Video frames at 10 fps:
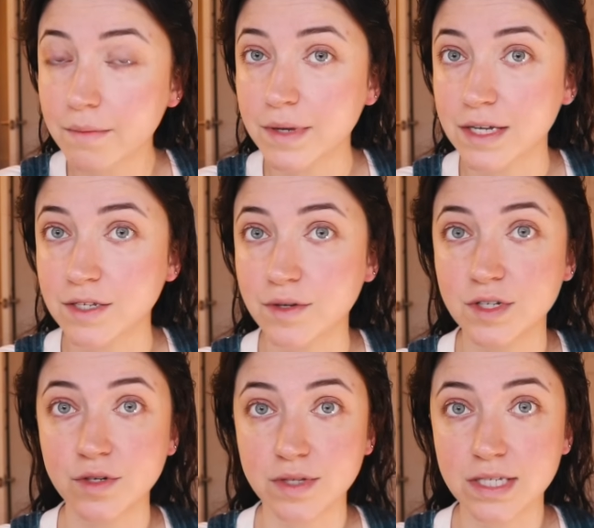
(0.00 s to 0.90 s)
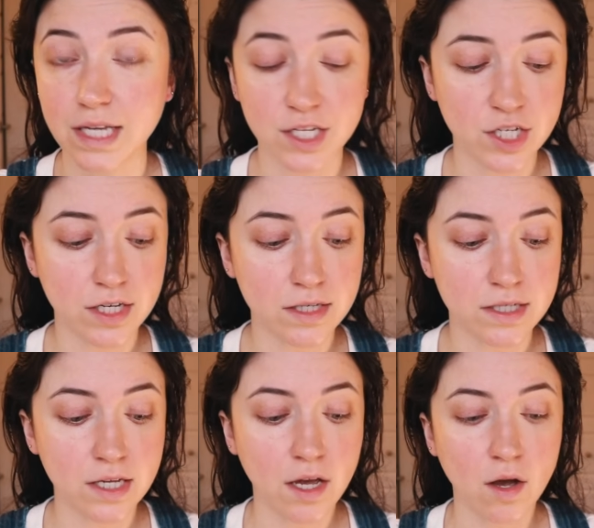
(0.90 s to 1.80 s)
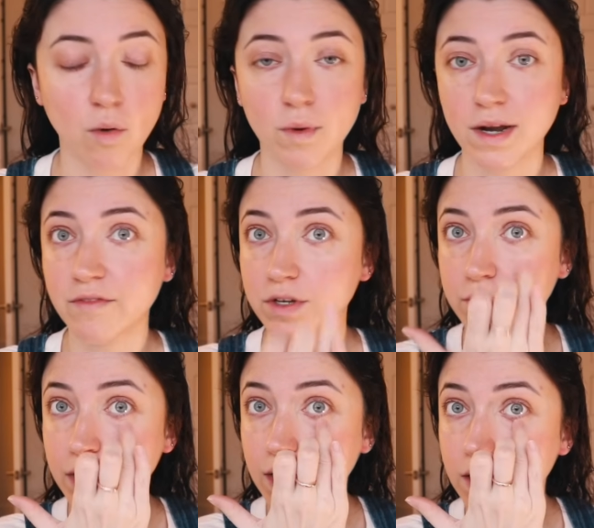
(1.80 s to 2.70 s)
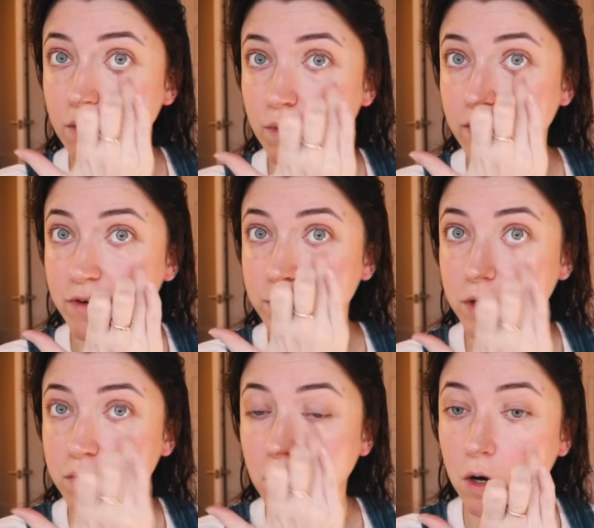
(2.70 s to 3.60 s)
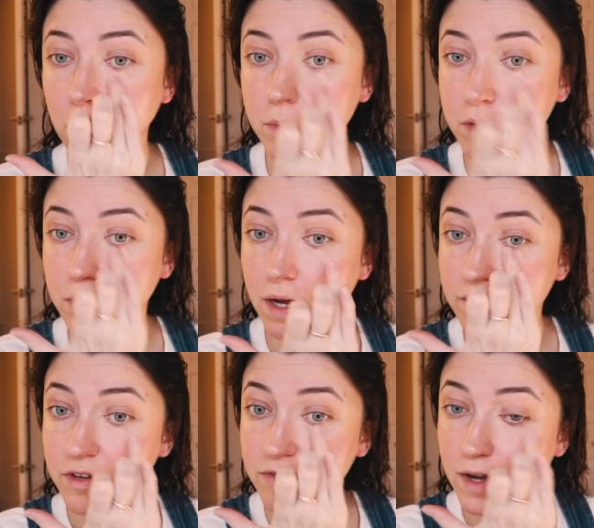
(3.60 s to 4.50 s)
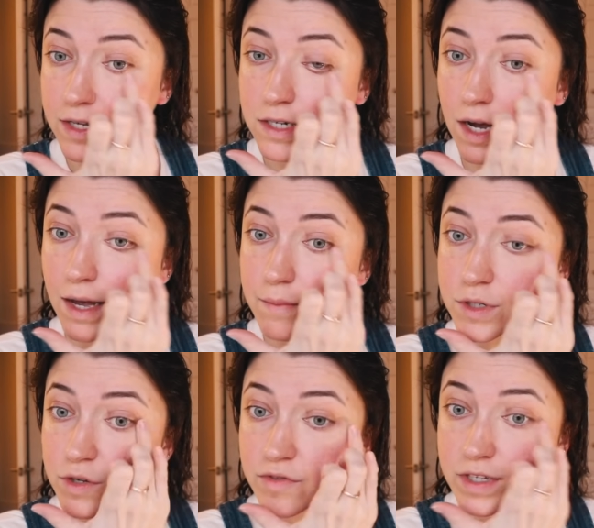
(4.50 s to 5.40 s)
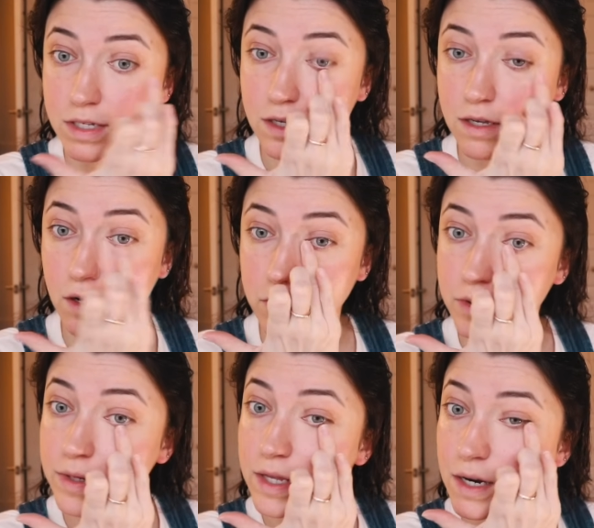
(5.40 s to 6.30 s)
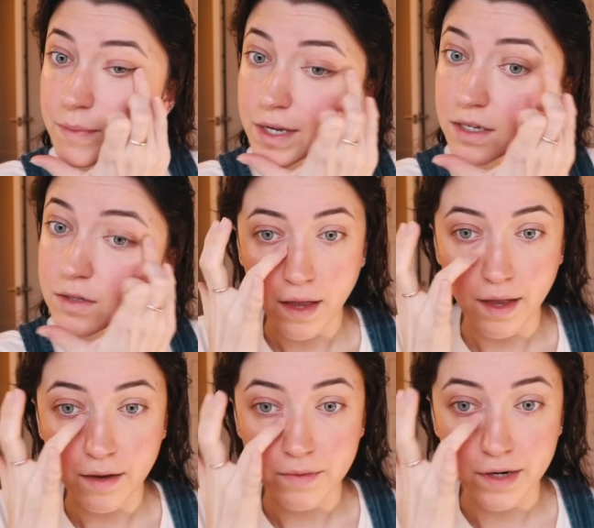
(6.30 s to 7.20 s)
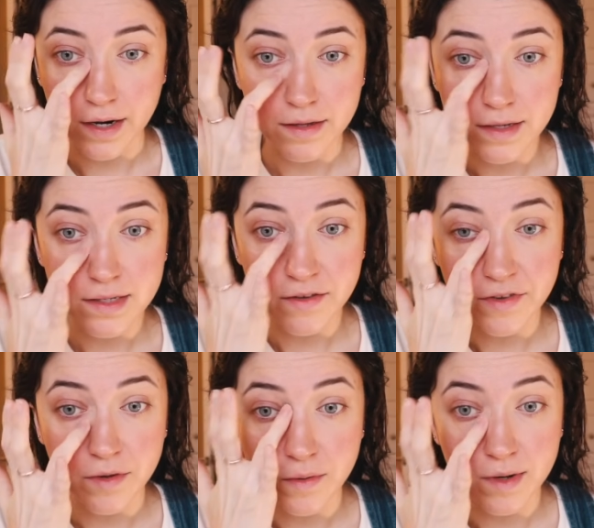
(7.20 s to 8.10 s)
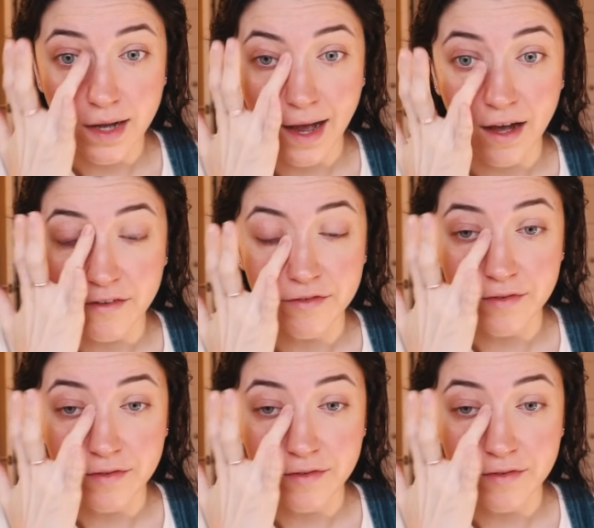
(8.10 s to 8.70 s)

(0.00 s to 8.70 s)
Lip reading: because you can do the sessions whenever you need, right from your own home. You don't have to find time to physically go to a therapist. And regardless if you have